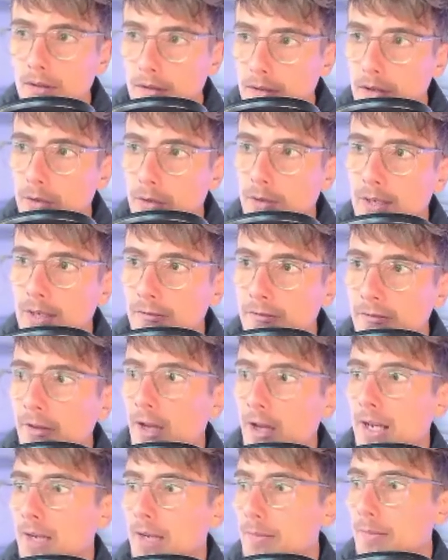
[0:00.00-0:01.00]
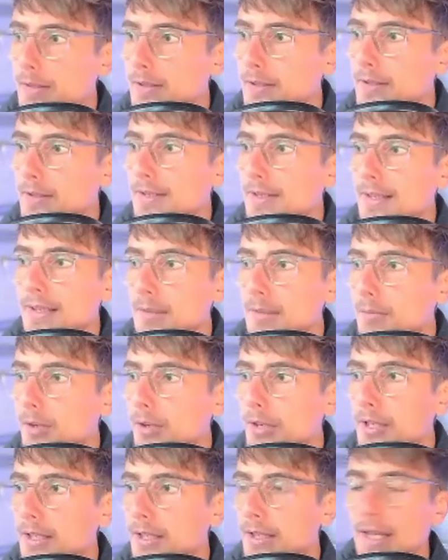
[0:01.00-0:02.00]
correct vitamins in the
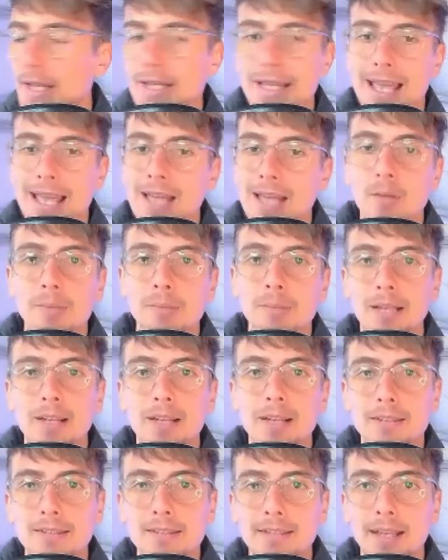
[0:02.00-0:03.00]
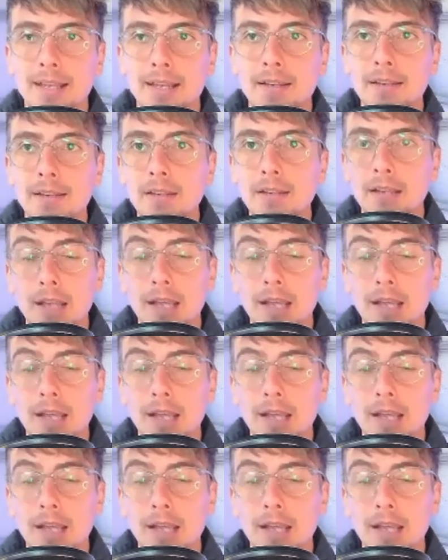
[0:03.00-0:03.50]
body like cannot be understated.